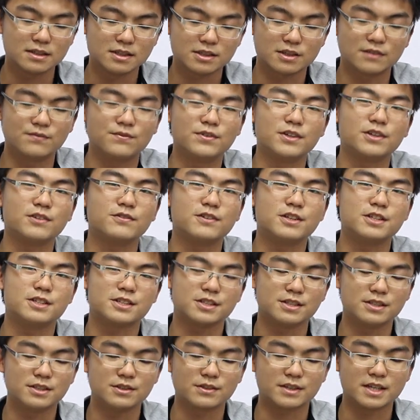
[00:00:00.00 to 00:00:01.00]
this
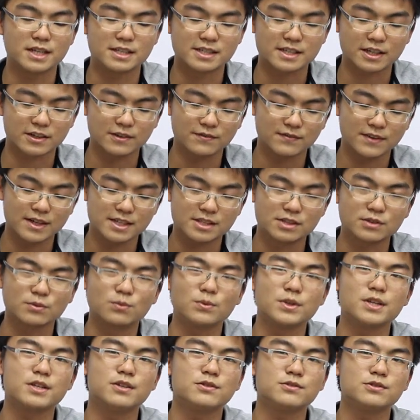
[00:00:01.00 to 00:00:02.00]
configuration, you can sacrifice
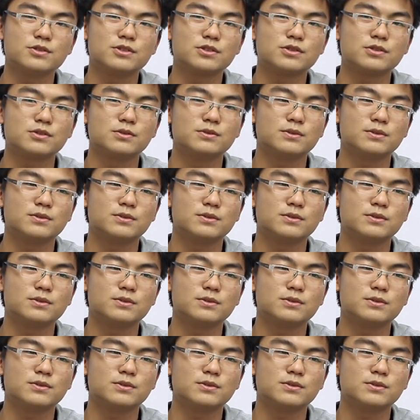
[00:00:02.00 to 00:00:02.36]
the wheels